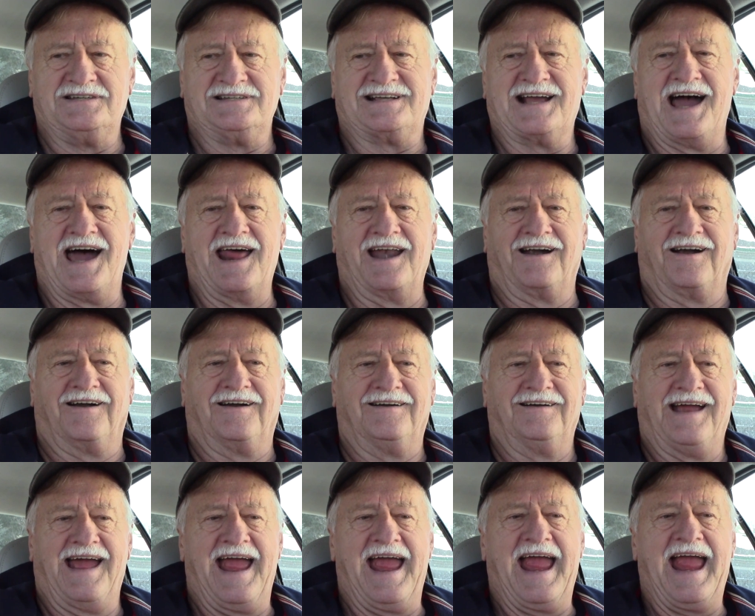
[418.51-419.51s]
got
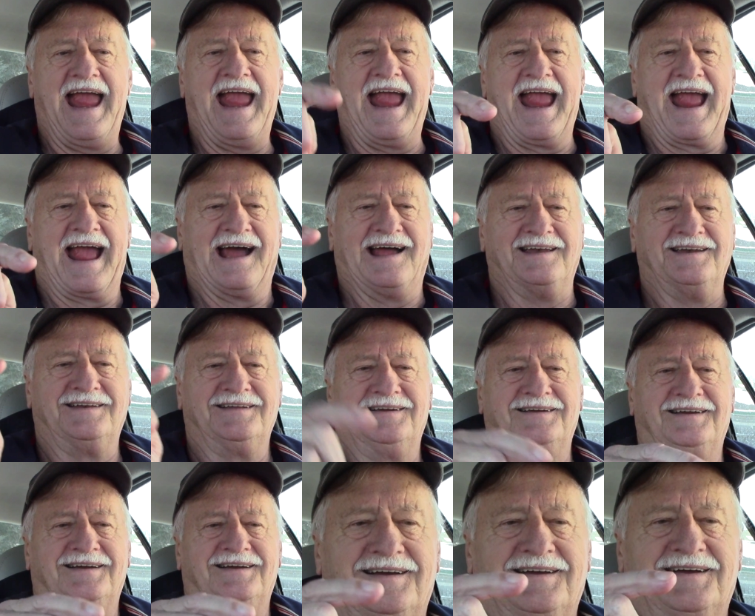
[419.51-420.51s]
her hand,
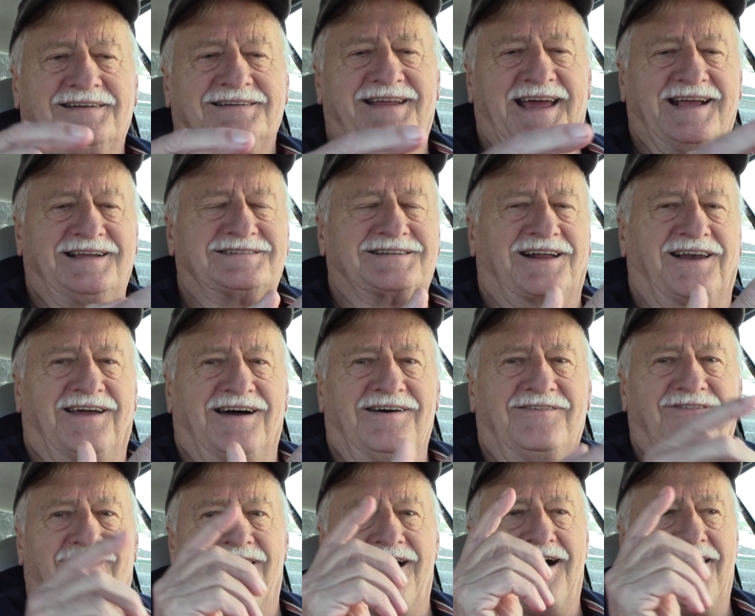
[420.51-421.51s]
takes the
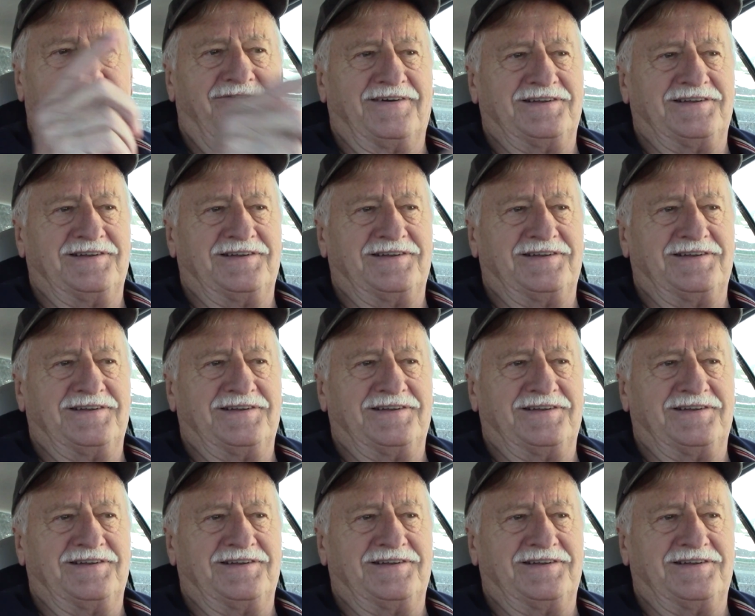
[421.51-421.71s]
glove off,